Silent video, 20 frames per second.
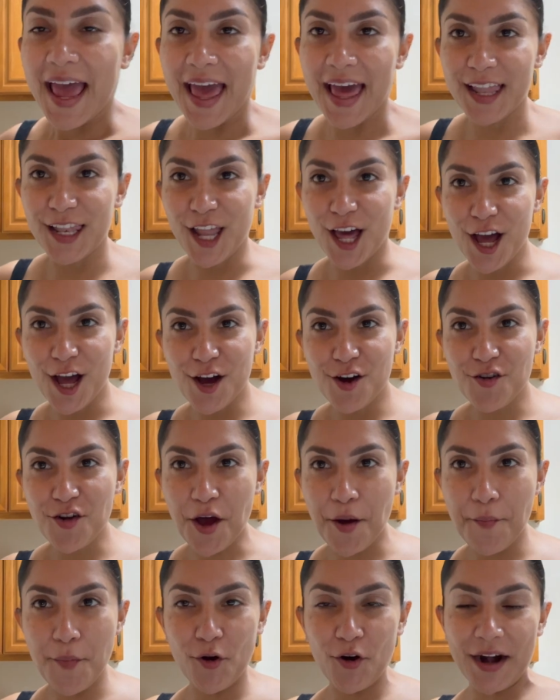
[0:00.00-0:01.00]
Hello,
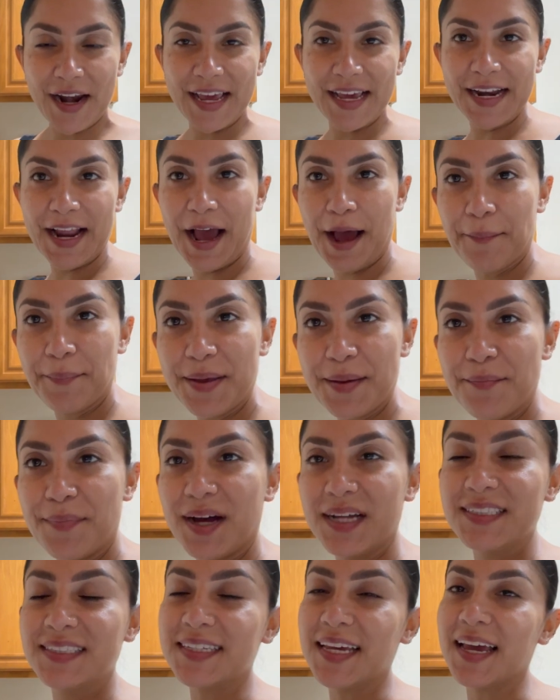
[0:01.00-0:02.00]
good morning, happy
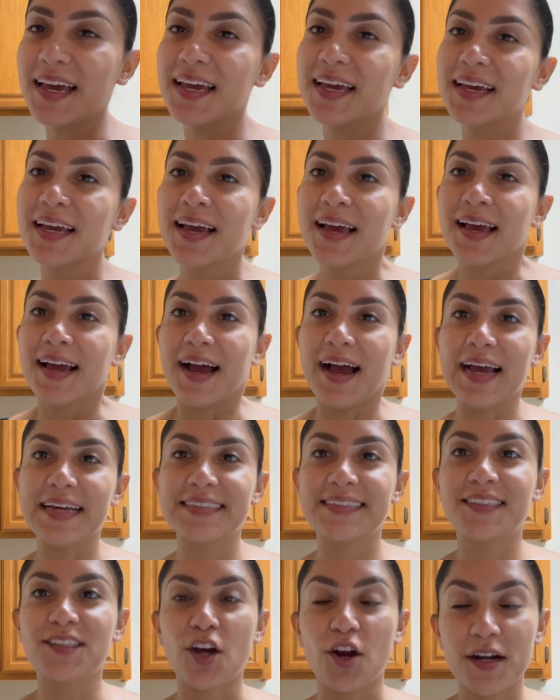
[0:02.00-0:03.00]
Monday. I
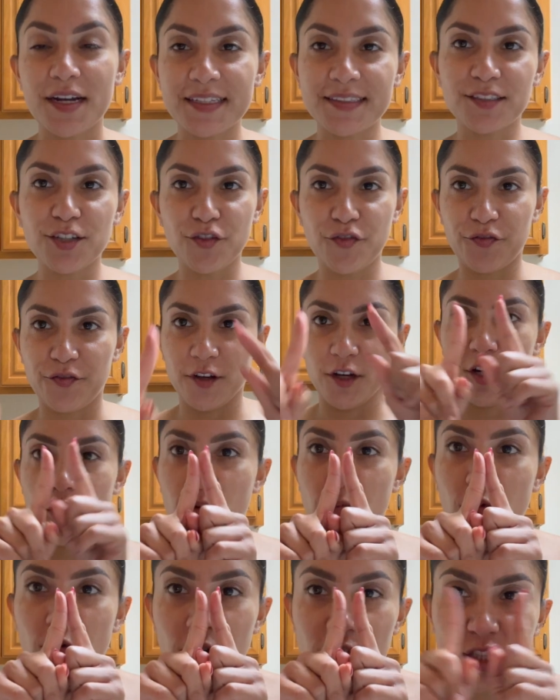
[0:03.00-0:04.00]
started to
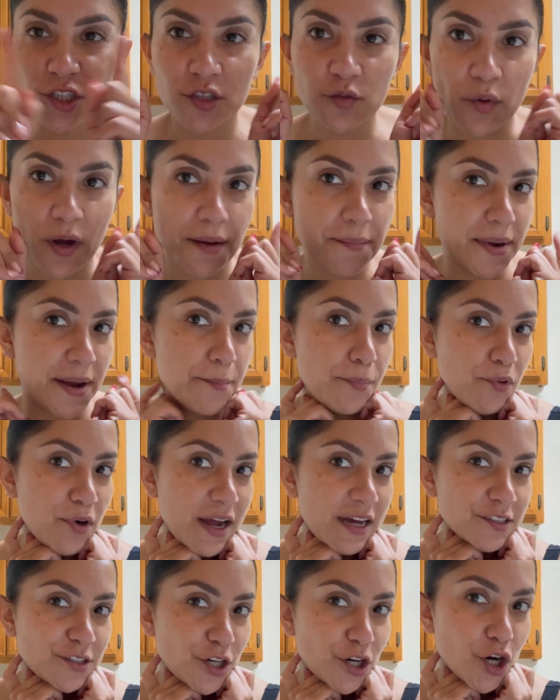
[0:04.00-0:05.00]
film, which is why my
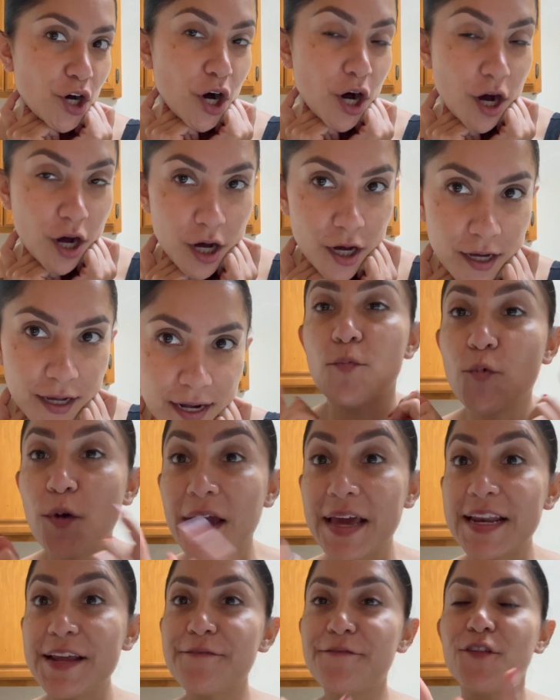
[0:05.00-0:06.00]
brows are on. I'm
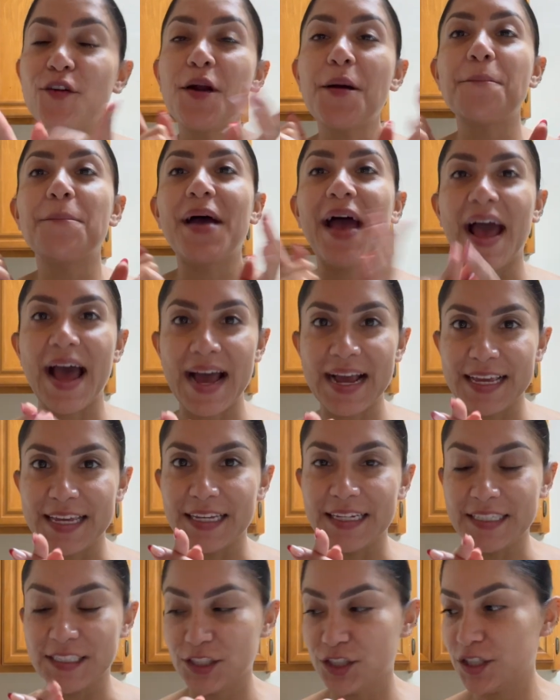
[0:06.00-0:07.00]
waiting for a
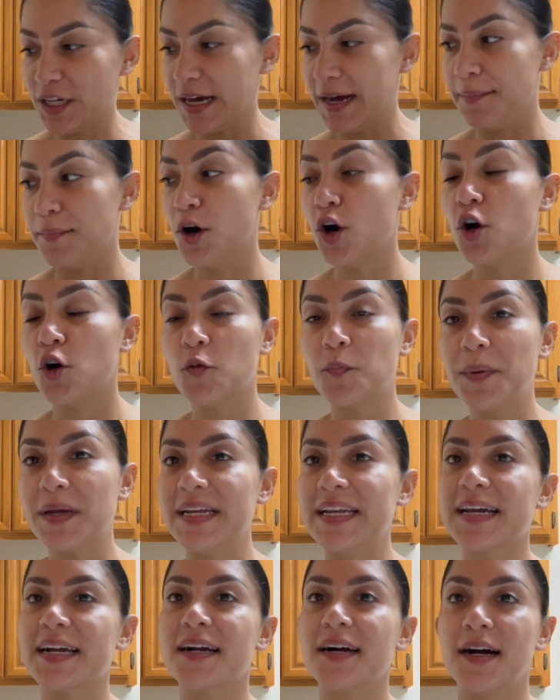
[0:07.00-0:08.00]
package. I'm
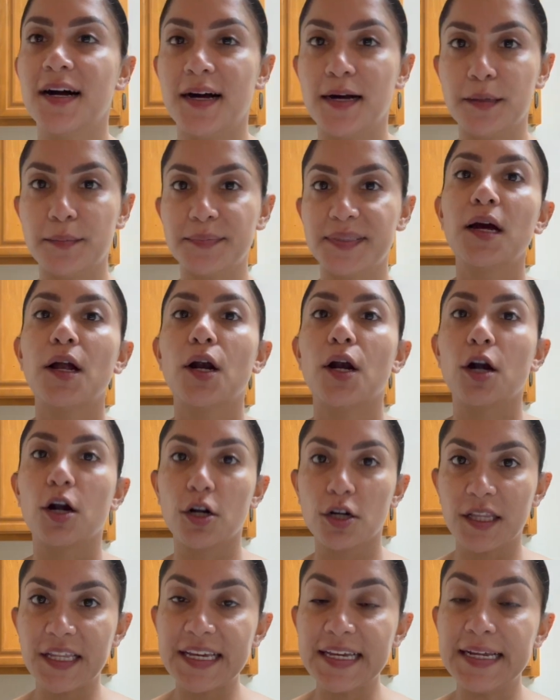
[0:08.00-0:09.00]
hoping it comes
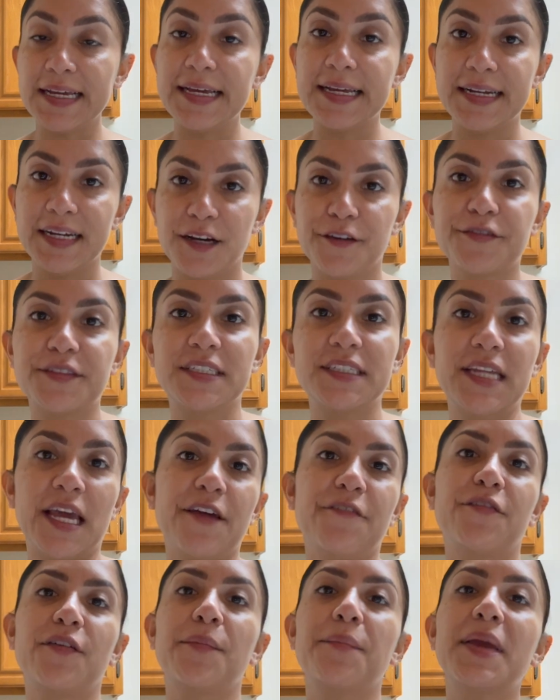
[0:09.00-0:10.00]
early enough
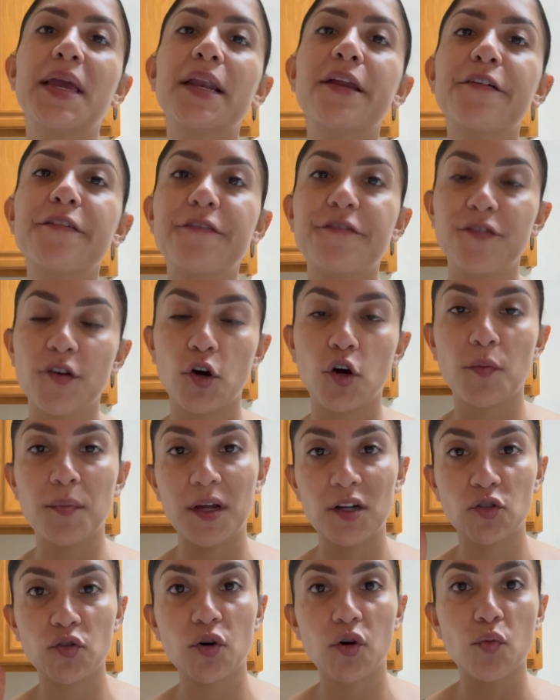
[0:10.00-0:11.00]
today for me to film
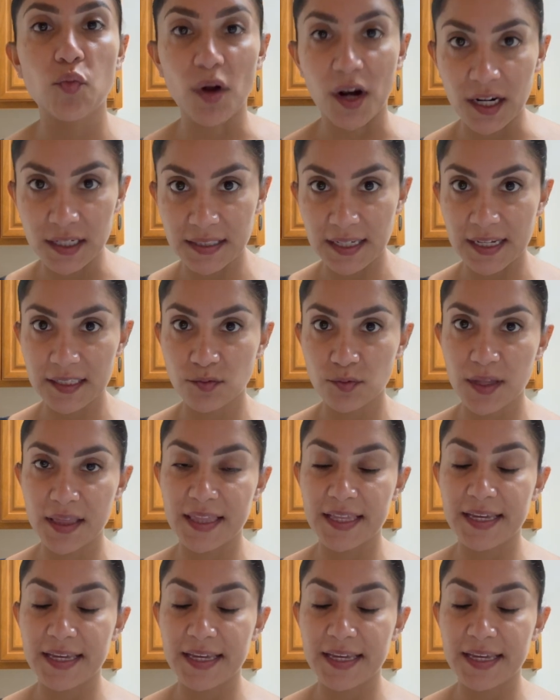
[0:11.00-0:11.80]
and do a wear test with